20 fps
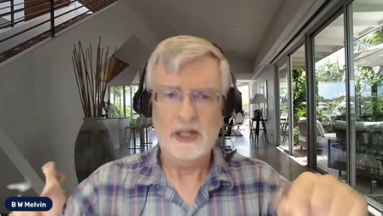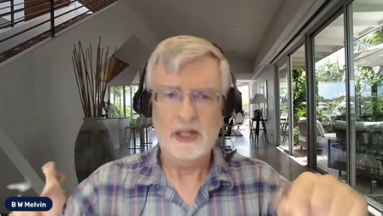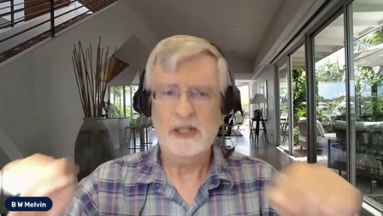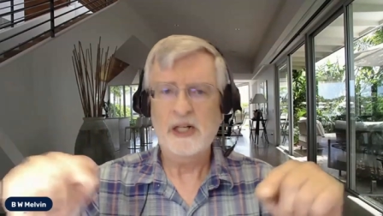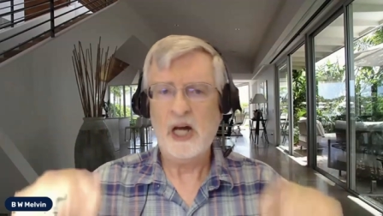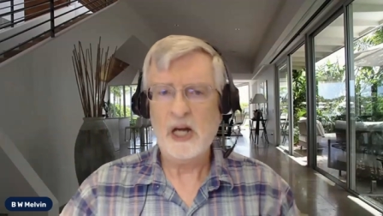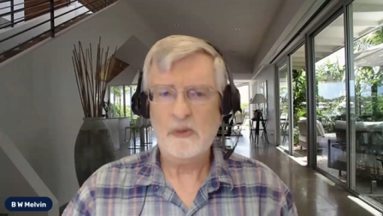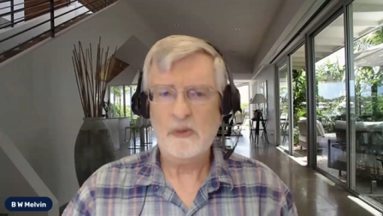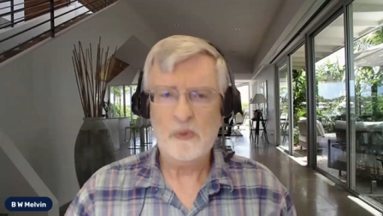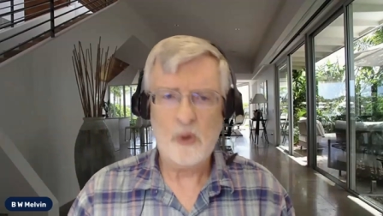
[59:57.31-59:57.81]

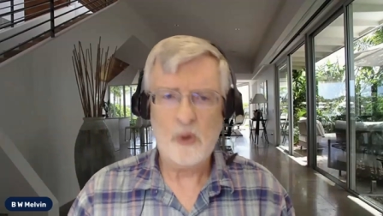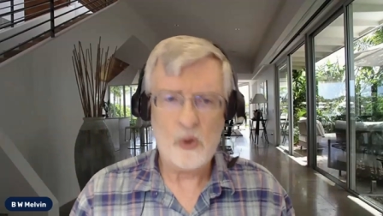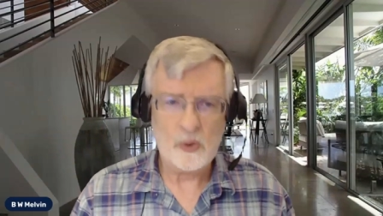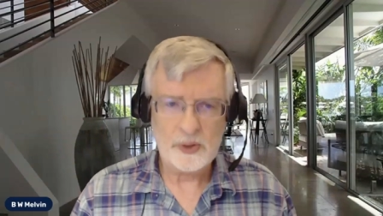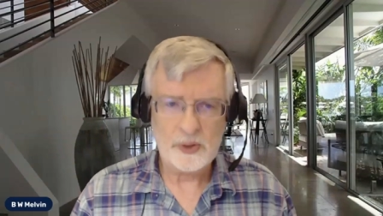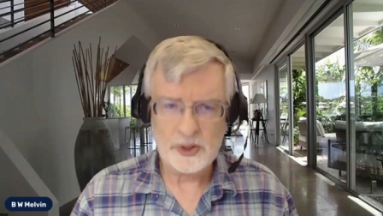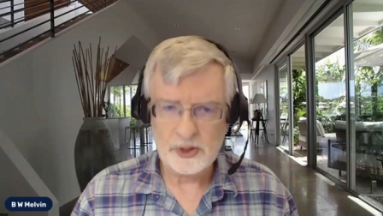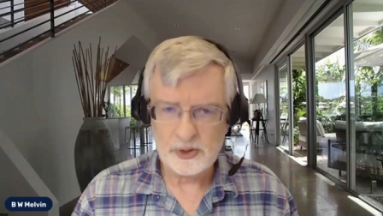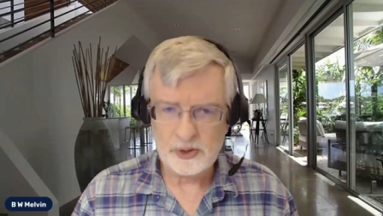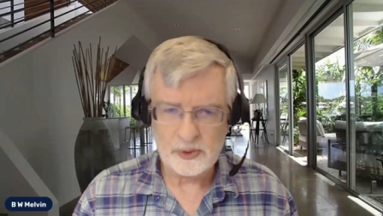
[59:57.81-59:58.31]
God will hold
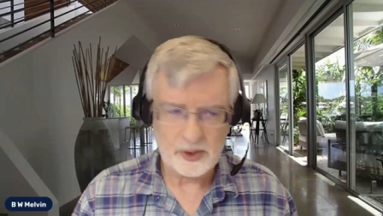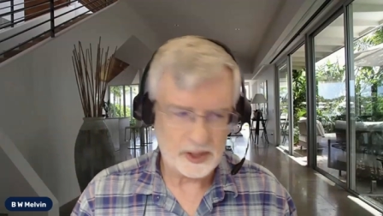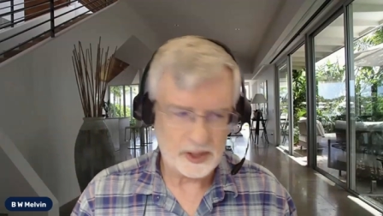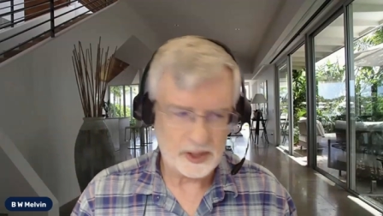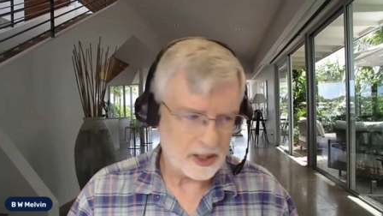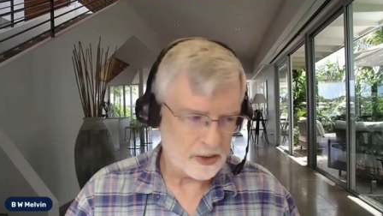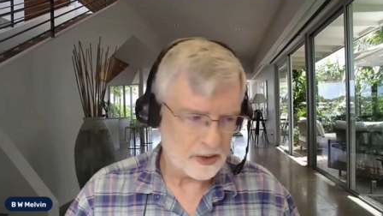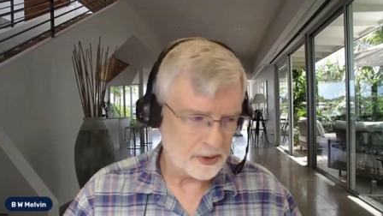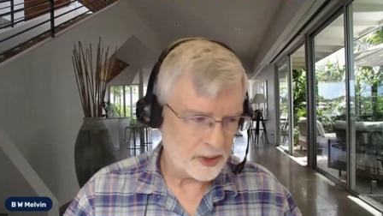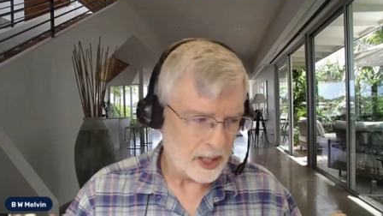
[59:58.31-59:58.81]
it to
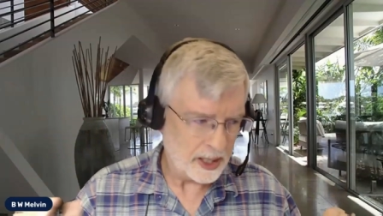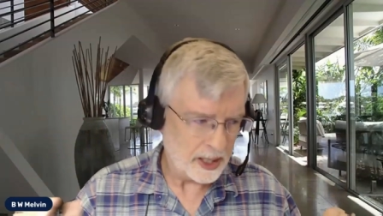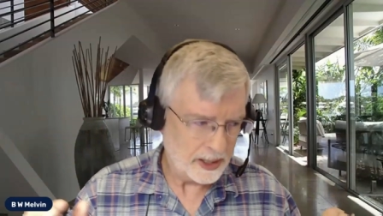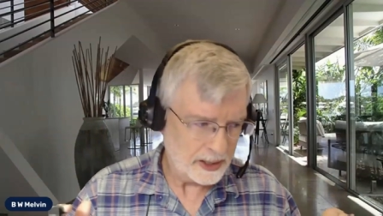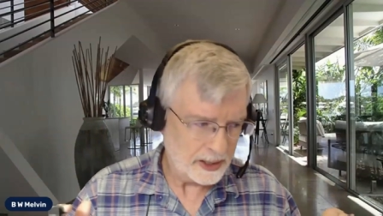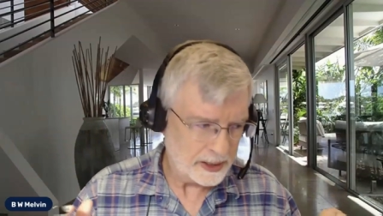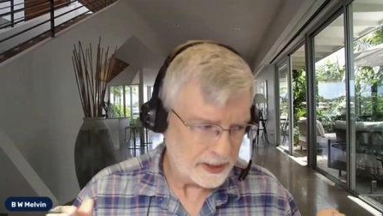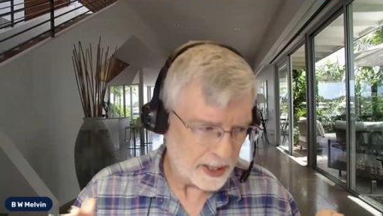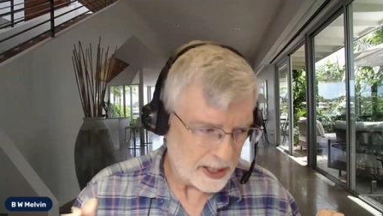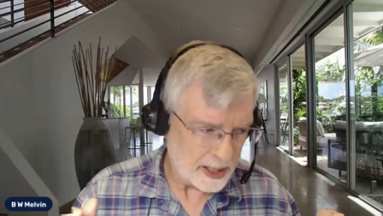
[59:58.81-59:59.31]
account, and I
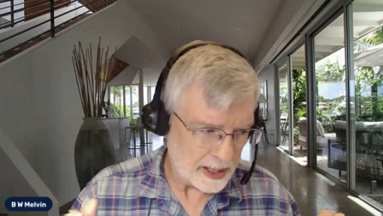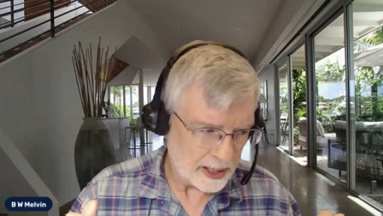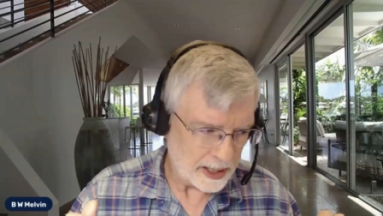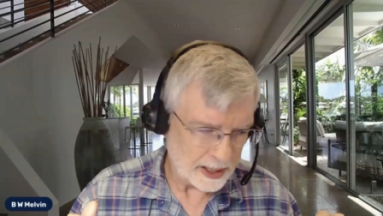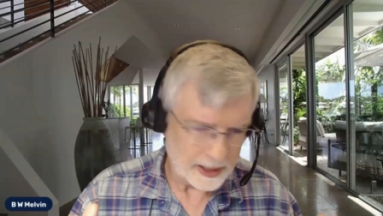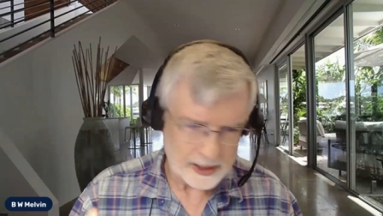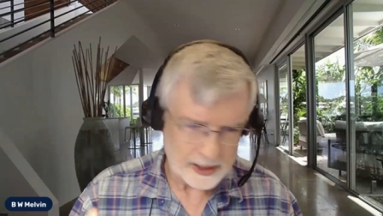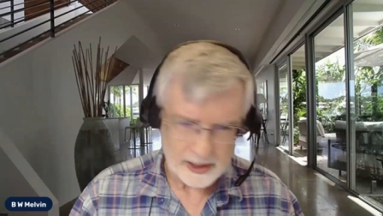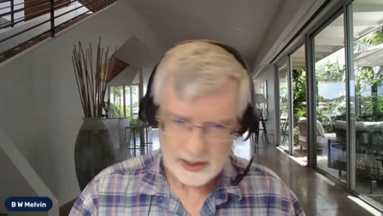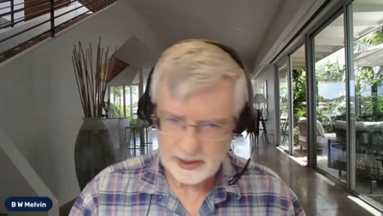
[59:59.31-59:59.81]
can die,
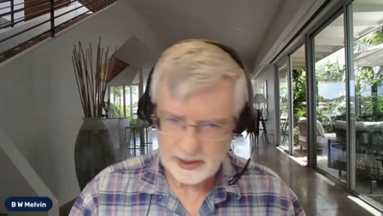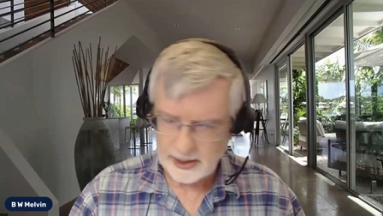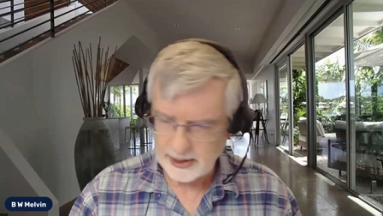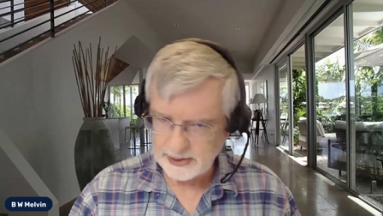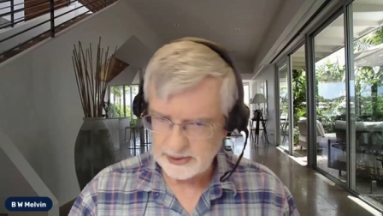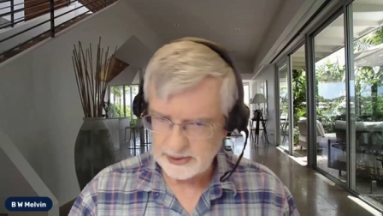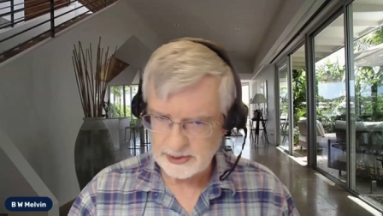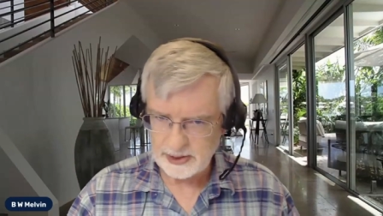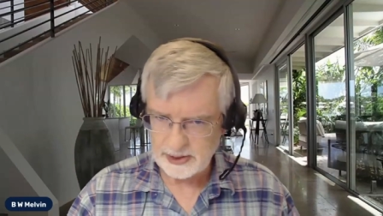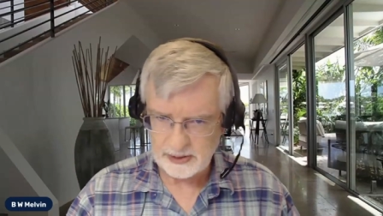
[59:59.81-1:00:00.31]
like
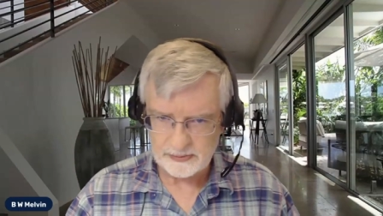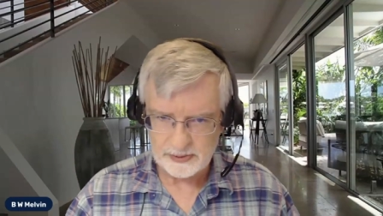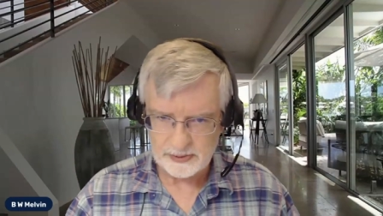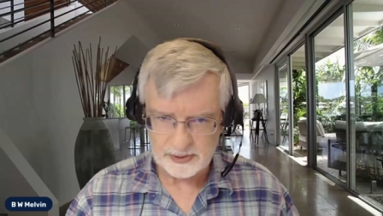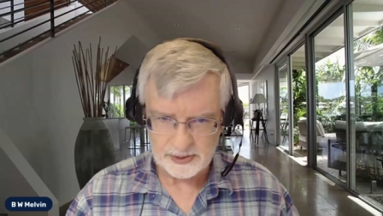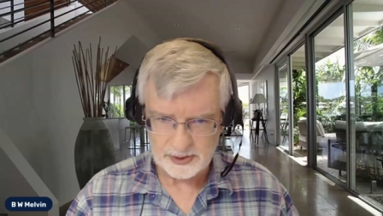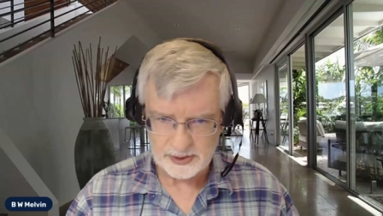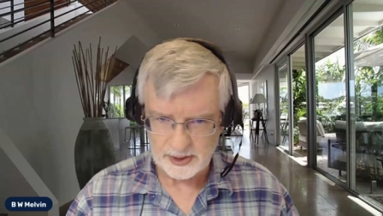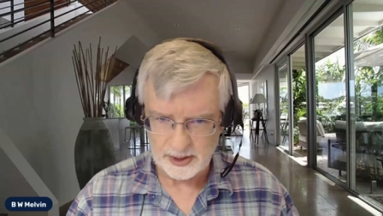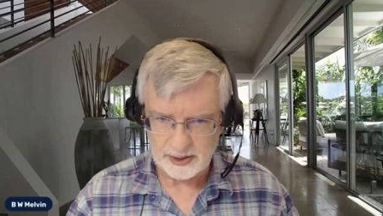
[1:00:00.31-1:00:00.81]

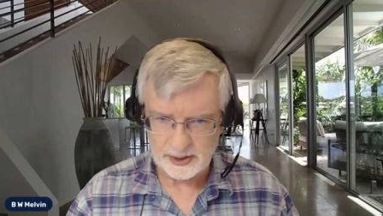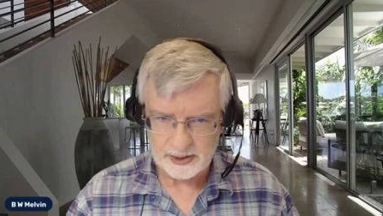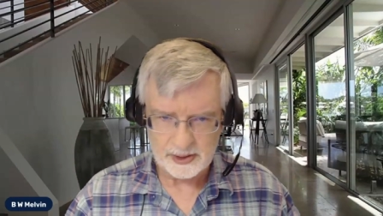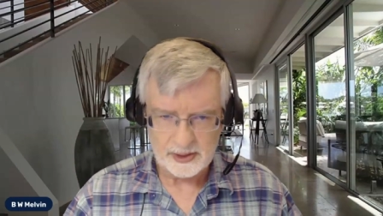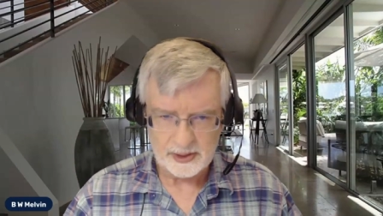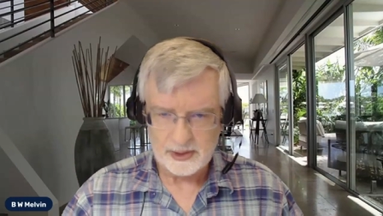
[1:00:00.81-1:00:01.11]
Stephen said.